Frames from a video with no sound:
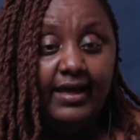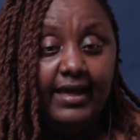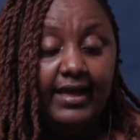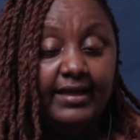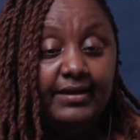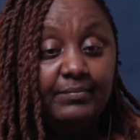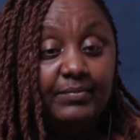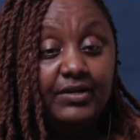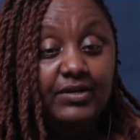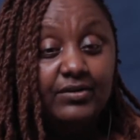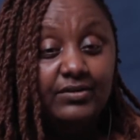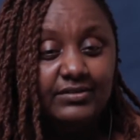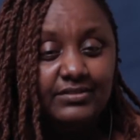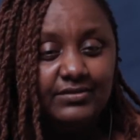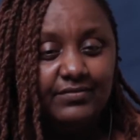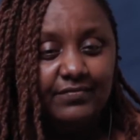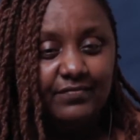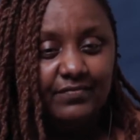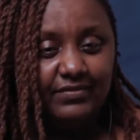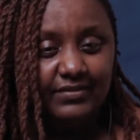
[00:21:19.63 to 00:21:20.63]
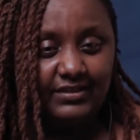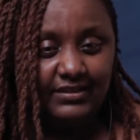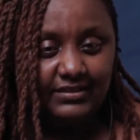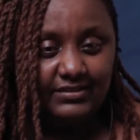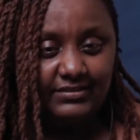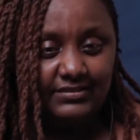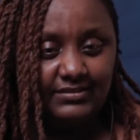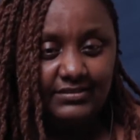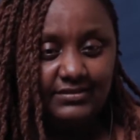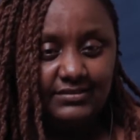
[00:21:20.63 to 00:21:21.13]
And because of
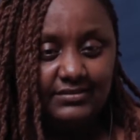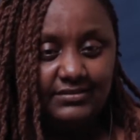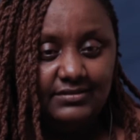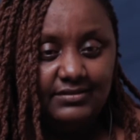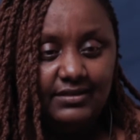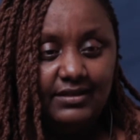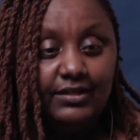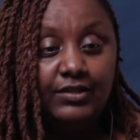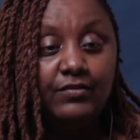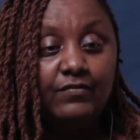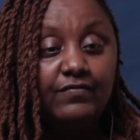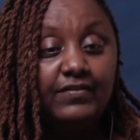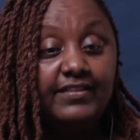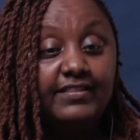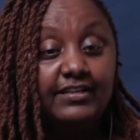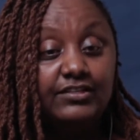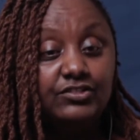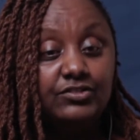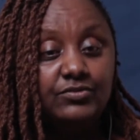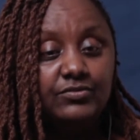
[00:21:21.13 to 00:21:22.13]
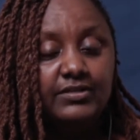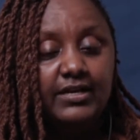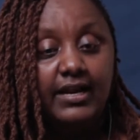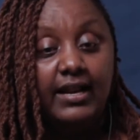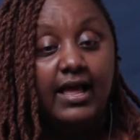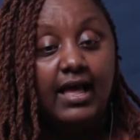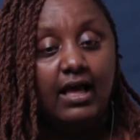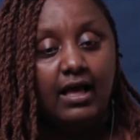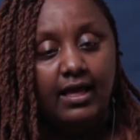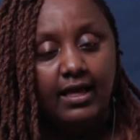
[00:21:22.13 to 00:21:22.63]
this, you find that children,
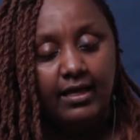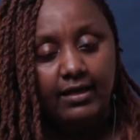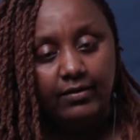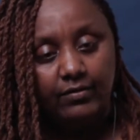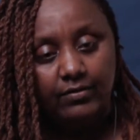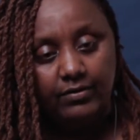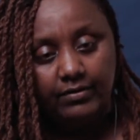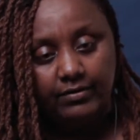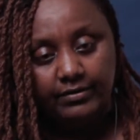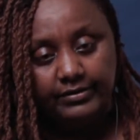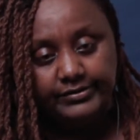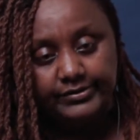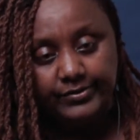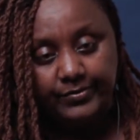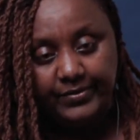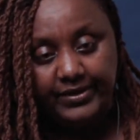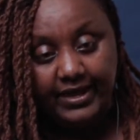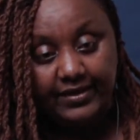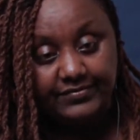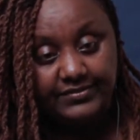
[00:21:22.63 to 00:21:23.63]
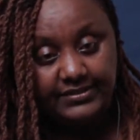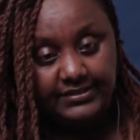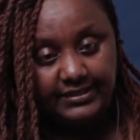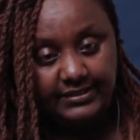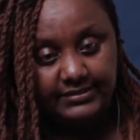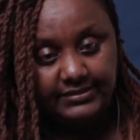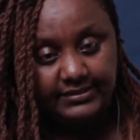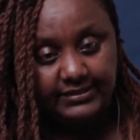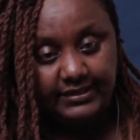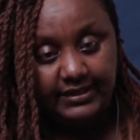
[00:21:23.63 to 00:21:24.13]
so we have
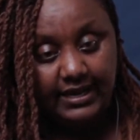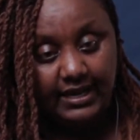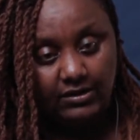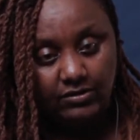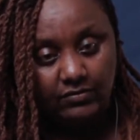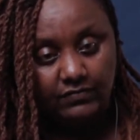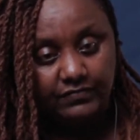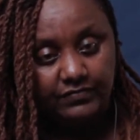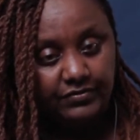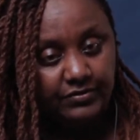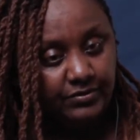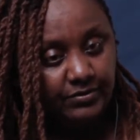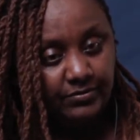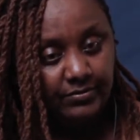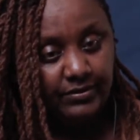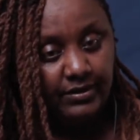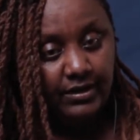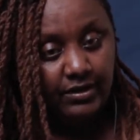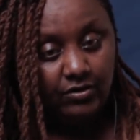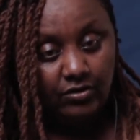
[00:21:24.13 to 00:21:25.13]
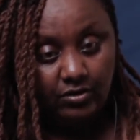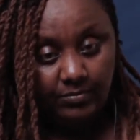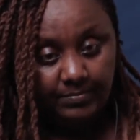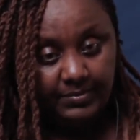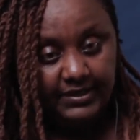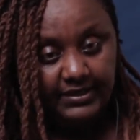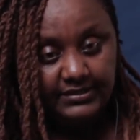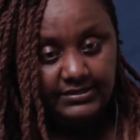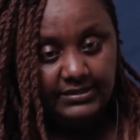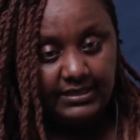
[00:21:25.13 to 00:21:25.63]
CSC, lack of,
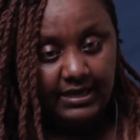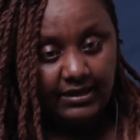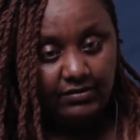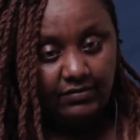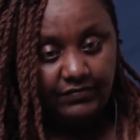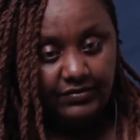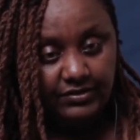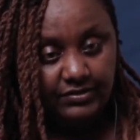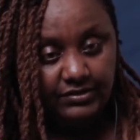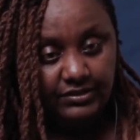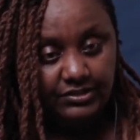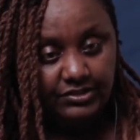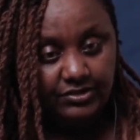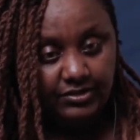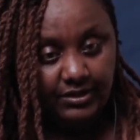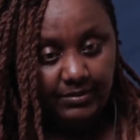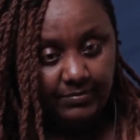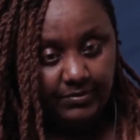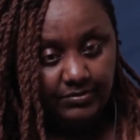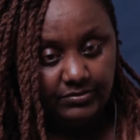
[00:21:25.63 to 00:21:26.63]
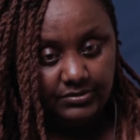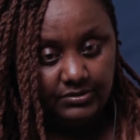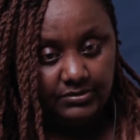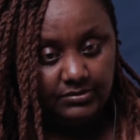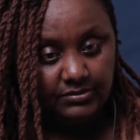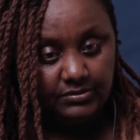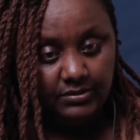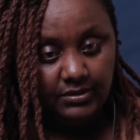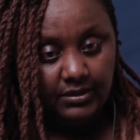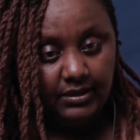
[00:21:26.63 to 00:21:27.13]
complete lack of education about
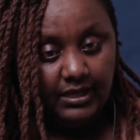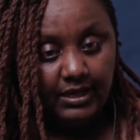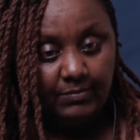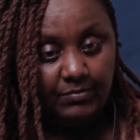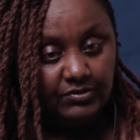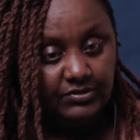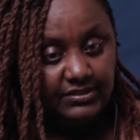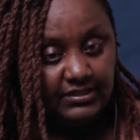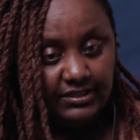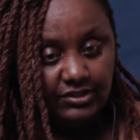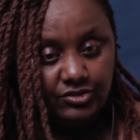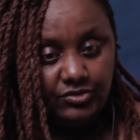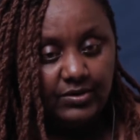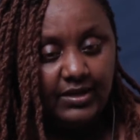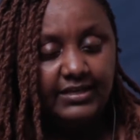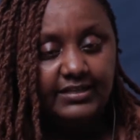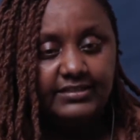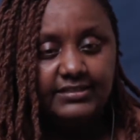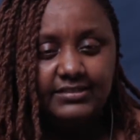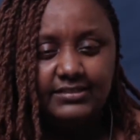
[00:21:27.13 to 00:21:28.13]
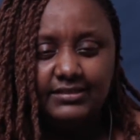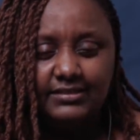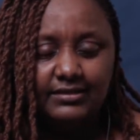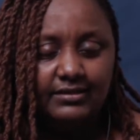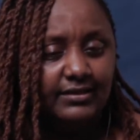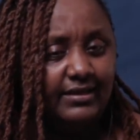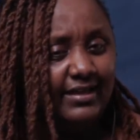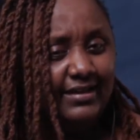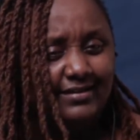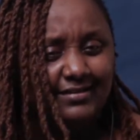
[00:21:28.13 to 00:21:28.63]

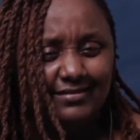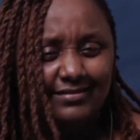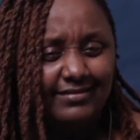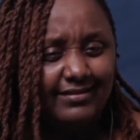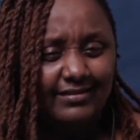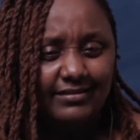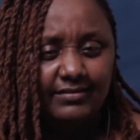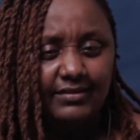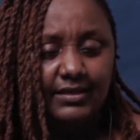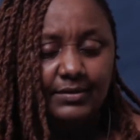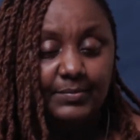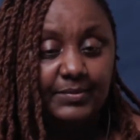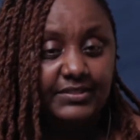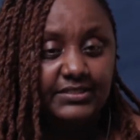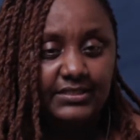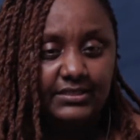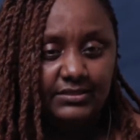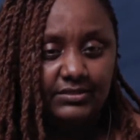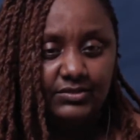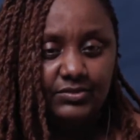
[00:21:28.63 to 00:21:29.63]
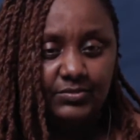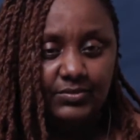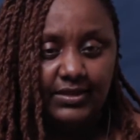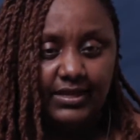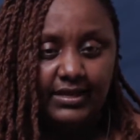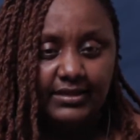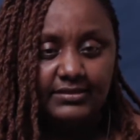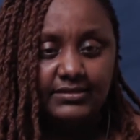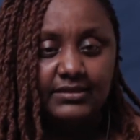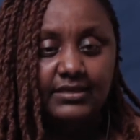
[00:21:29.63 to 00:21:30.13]
sexuality, anything that pertains to
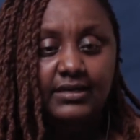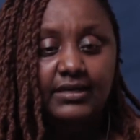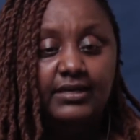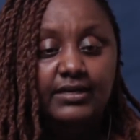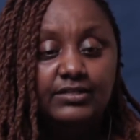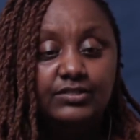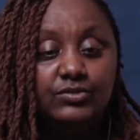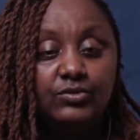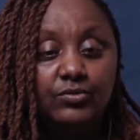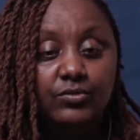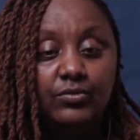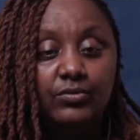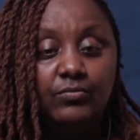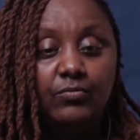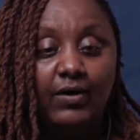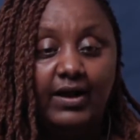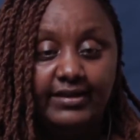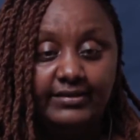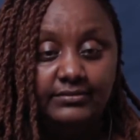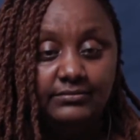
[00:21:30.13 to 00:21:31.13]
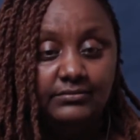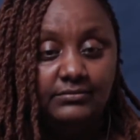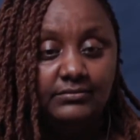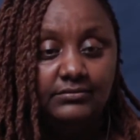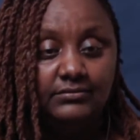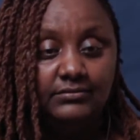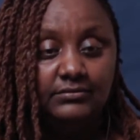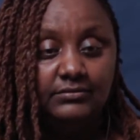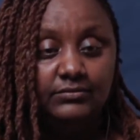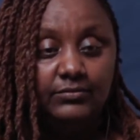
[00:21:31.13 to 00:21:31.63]
that. So one,
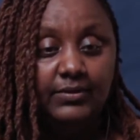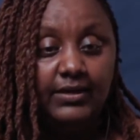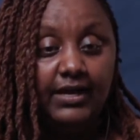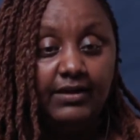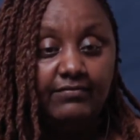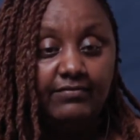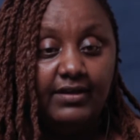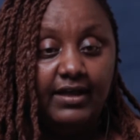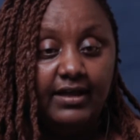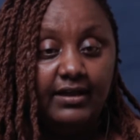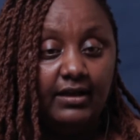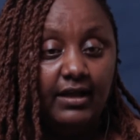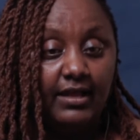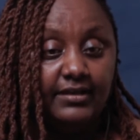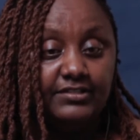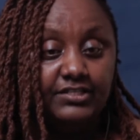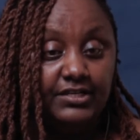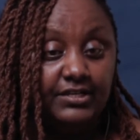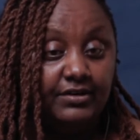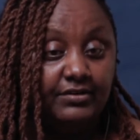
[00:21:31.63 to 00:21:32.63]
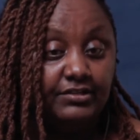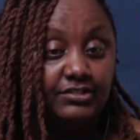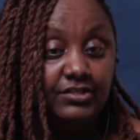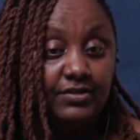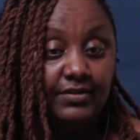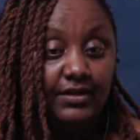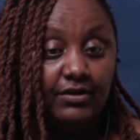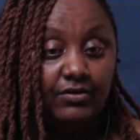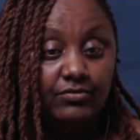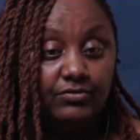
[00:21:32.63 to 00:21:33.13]
we have a
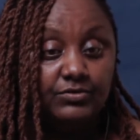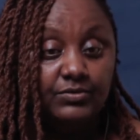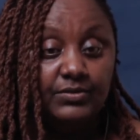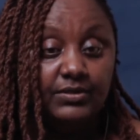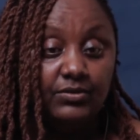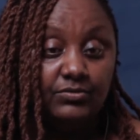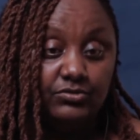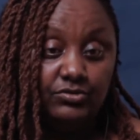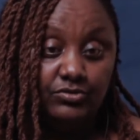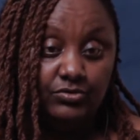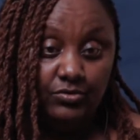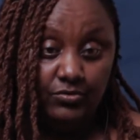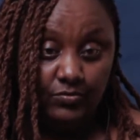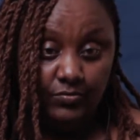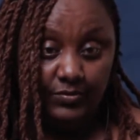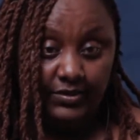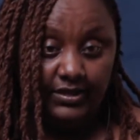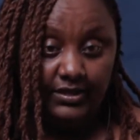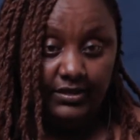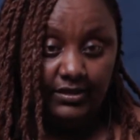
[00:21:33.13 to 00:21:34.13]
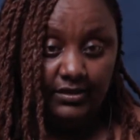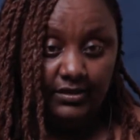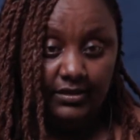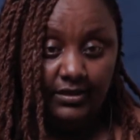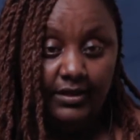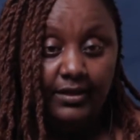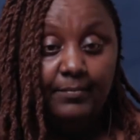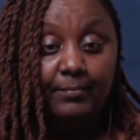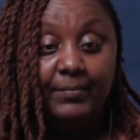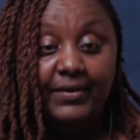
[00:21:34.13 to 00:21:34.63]
generation that grows without knowing,
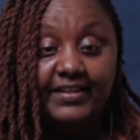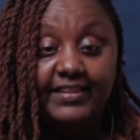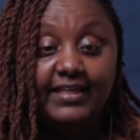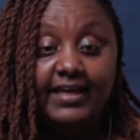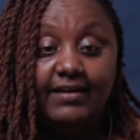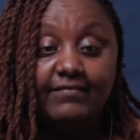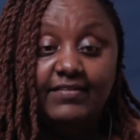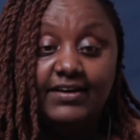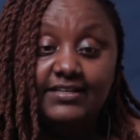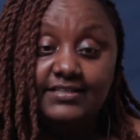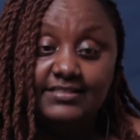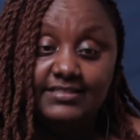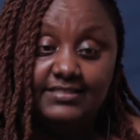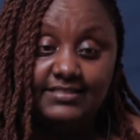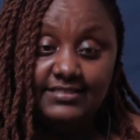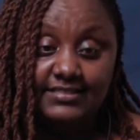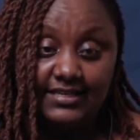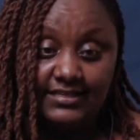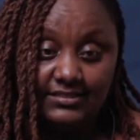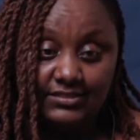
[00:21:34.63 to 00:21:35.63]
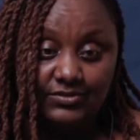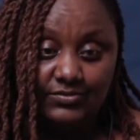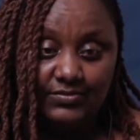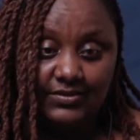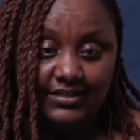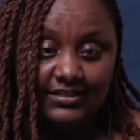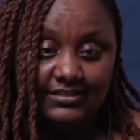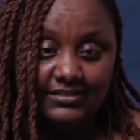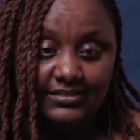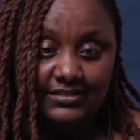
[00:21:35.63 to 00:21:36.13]
but they have access to
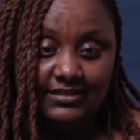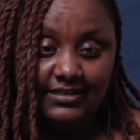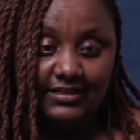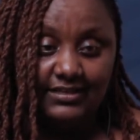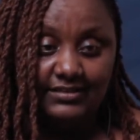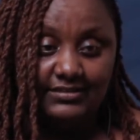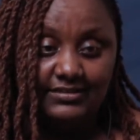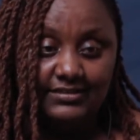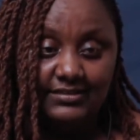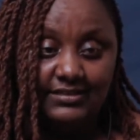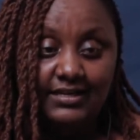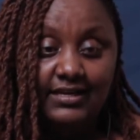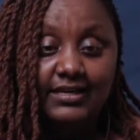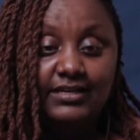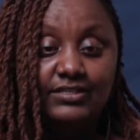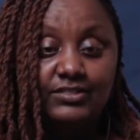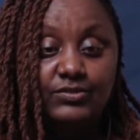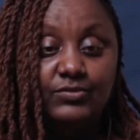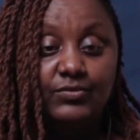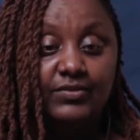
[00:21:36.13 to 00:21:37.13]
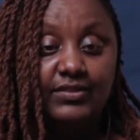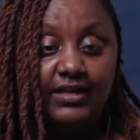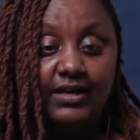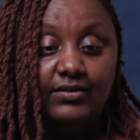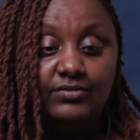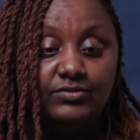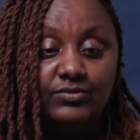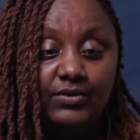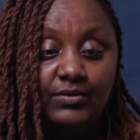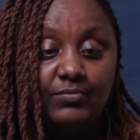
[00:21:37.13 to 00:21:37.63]
the internet. So they're
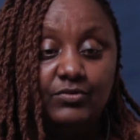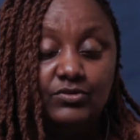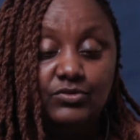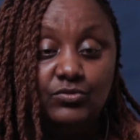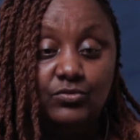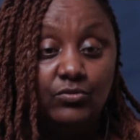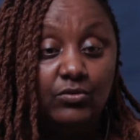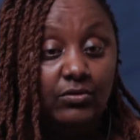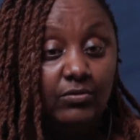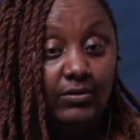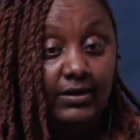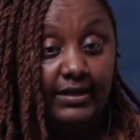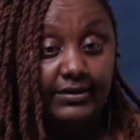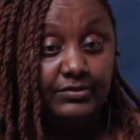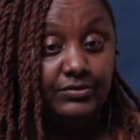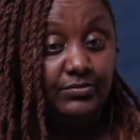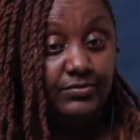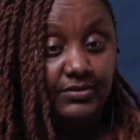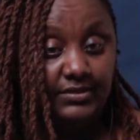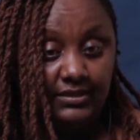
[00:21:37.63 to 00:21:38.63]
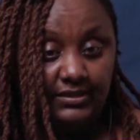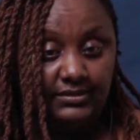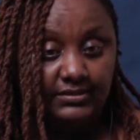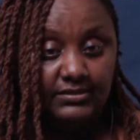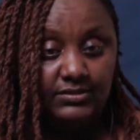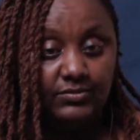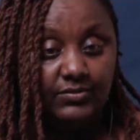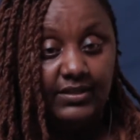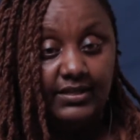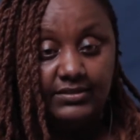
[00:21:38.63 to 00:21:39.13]
also able to Google and do things.
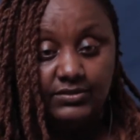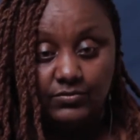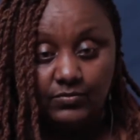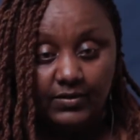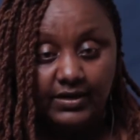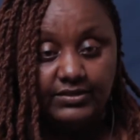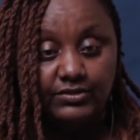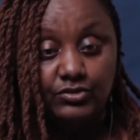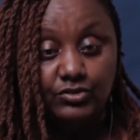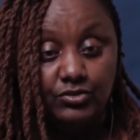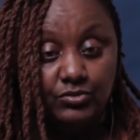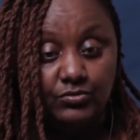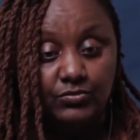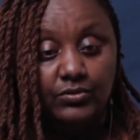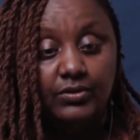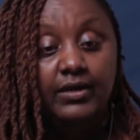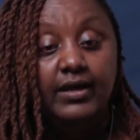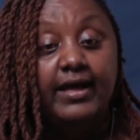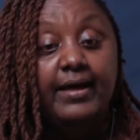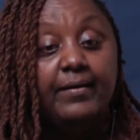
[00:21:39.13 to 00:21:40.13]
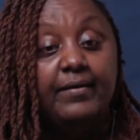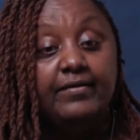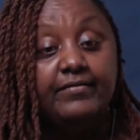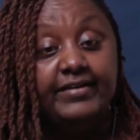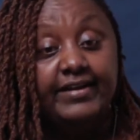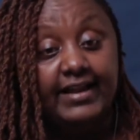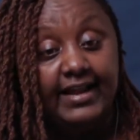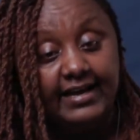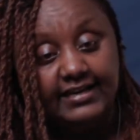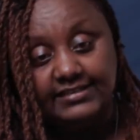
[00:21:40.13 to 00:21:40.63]
So that's one. Two,
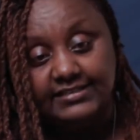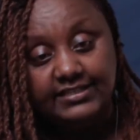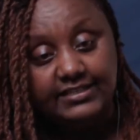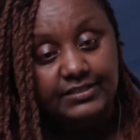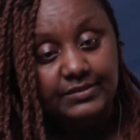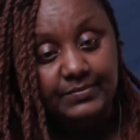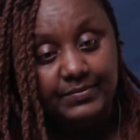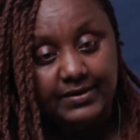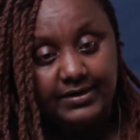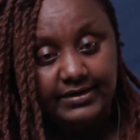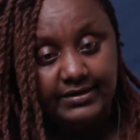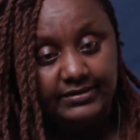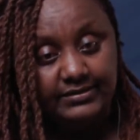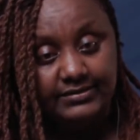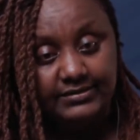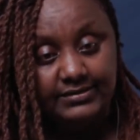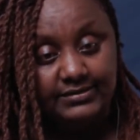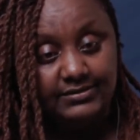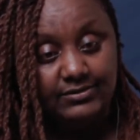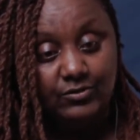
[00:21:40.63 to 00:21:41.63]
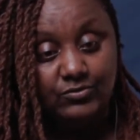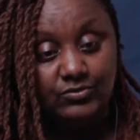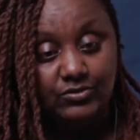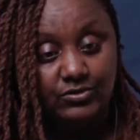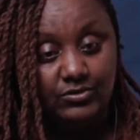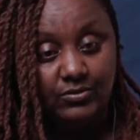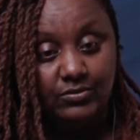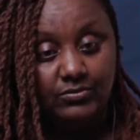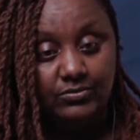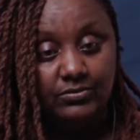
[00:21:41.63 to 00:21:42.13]
reluctant parents
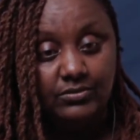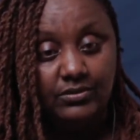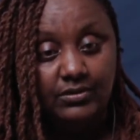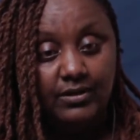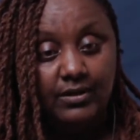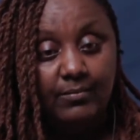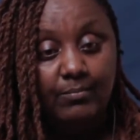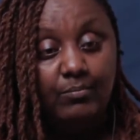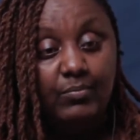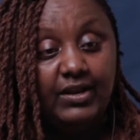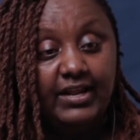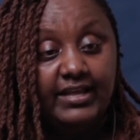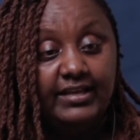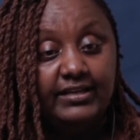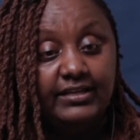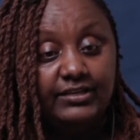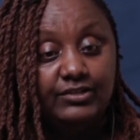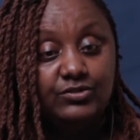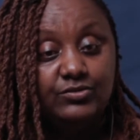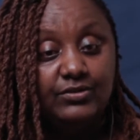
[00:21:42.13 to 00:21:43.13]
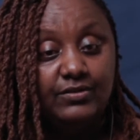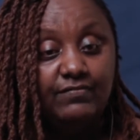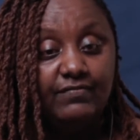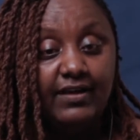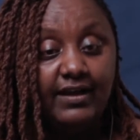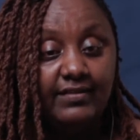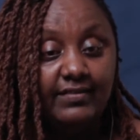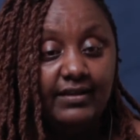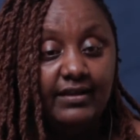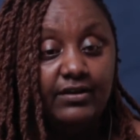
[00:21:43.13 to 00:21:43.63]
also playing into the
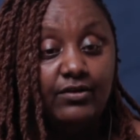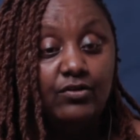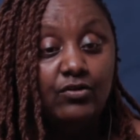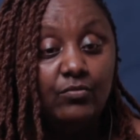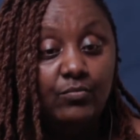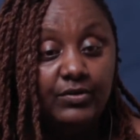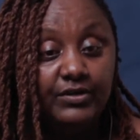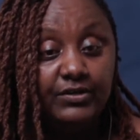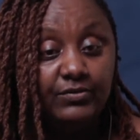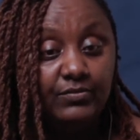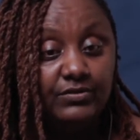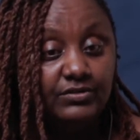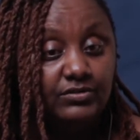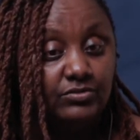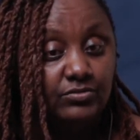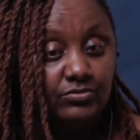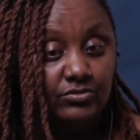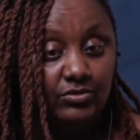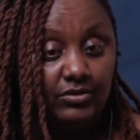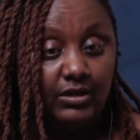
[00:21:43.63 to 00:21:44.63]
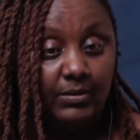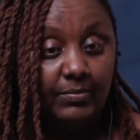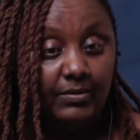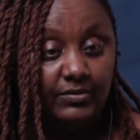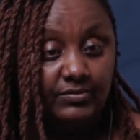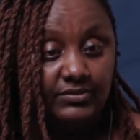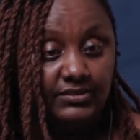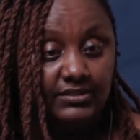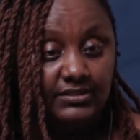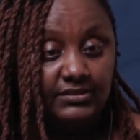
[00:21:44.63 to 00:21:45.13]
fact that nobody wants to talk
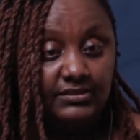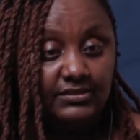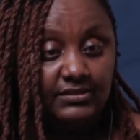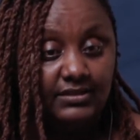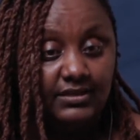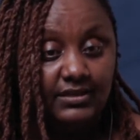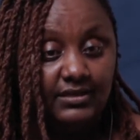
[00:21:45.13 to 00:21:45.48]
about it.